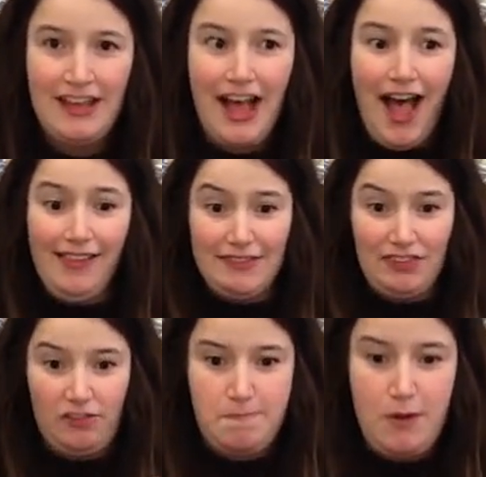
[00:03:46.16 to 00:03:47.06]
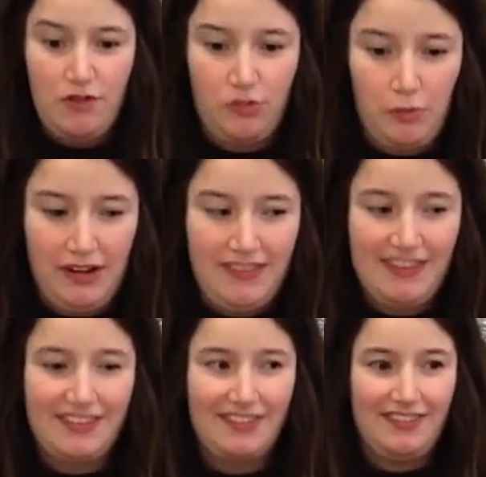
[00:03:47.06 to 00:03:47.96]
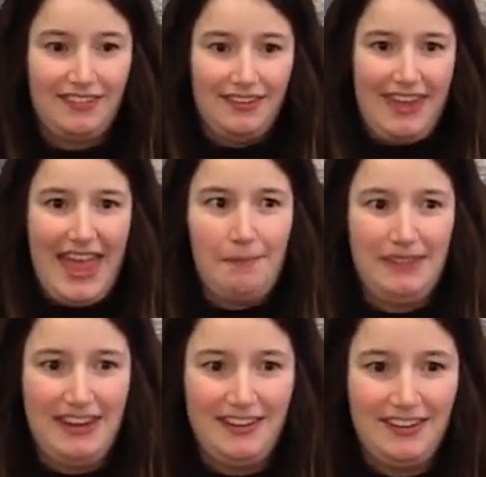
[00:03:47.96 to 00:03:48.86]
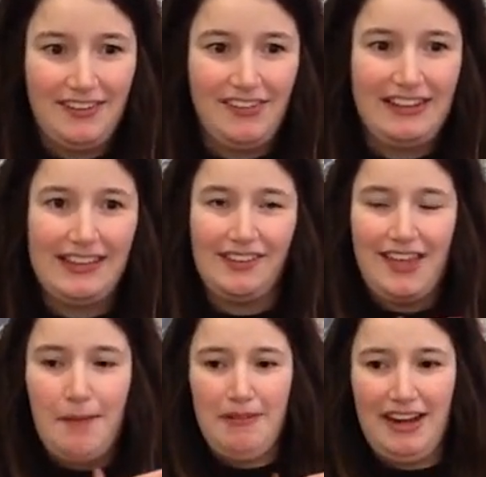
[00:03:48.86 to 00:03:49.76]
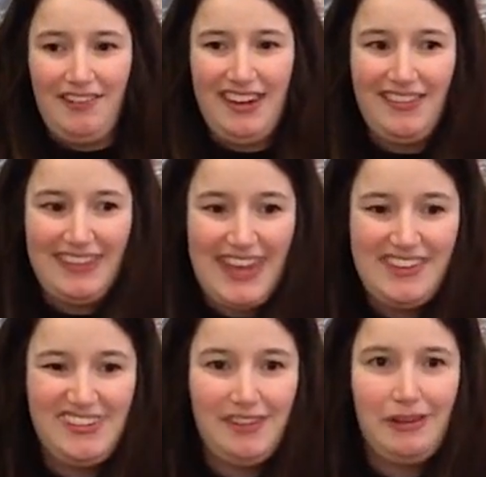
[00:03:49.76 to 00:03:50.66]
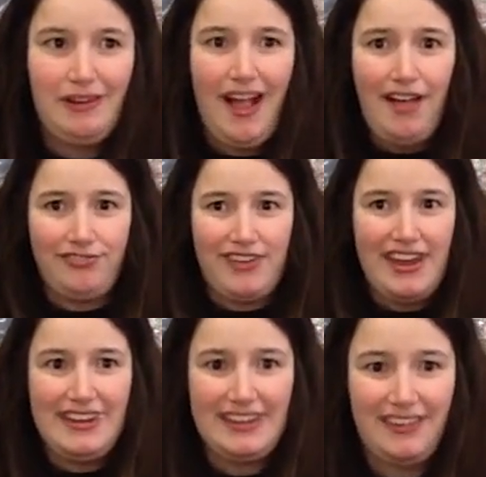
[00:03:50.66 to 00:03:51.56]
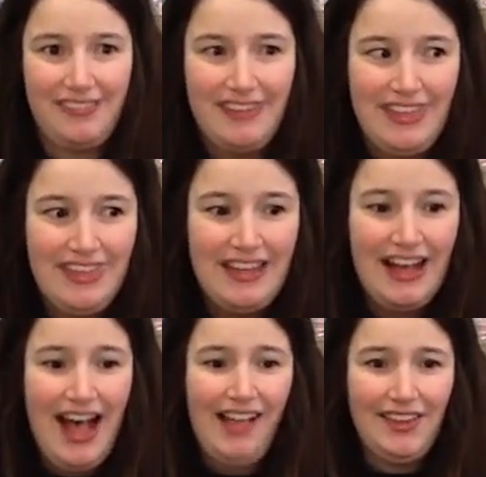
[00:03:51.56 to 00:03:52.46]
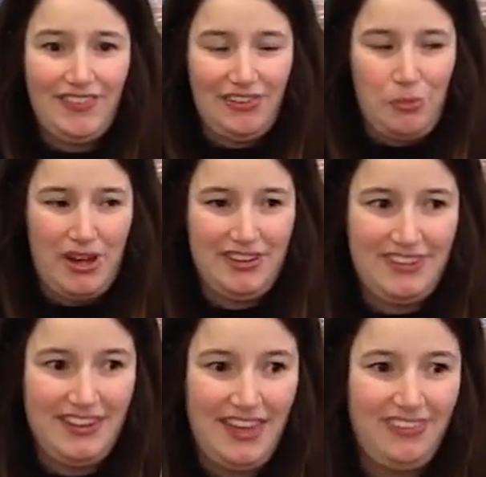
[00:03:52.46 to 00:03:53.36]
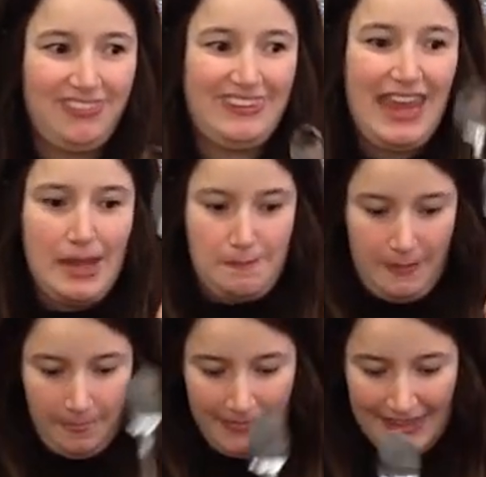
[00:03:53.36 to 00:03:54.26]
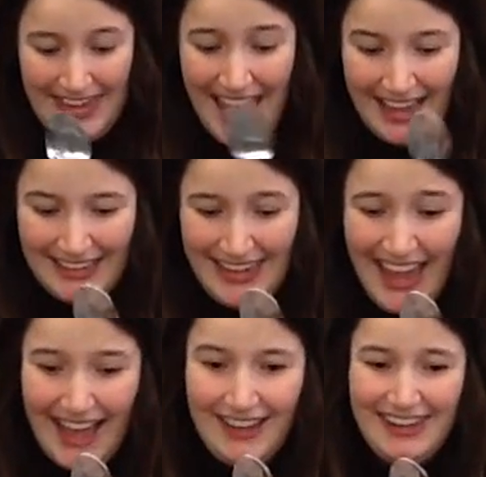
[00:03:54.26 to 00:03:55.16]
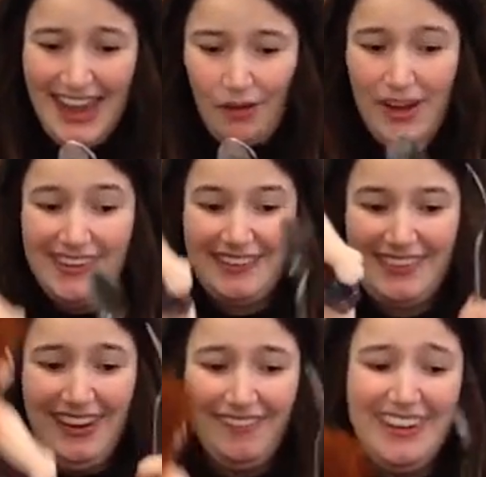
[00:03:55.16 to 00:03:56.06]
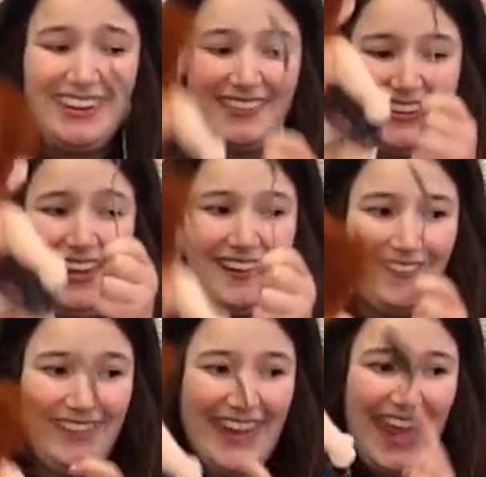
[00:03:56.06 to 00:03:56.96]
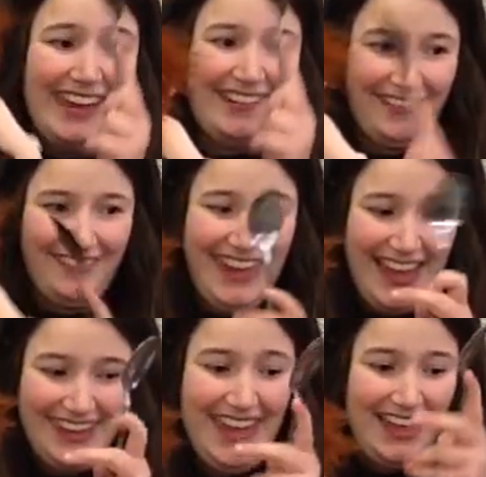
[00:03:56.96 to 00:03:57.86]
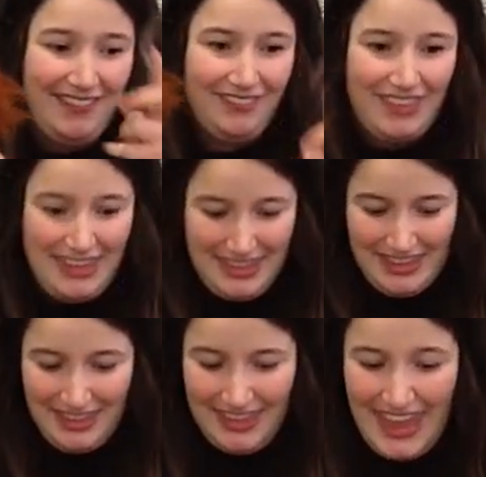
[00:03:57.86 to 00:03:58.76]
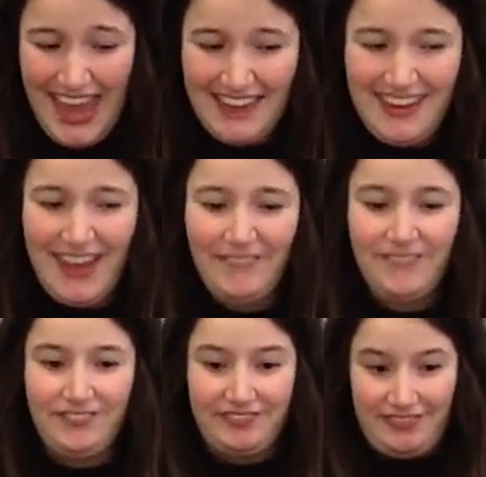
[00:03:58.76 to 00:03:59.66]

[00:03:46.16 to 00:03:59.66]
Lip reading: all of the spoons were in the cabinet, or in the little cupboard area in the kitchen, and we were all fighting because all of us wanted to escape. Yeah, we did too. We hate her. Yeah. And,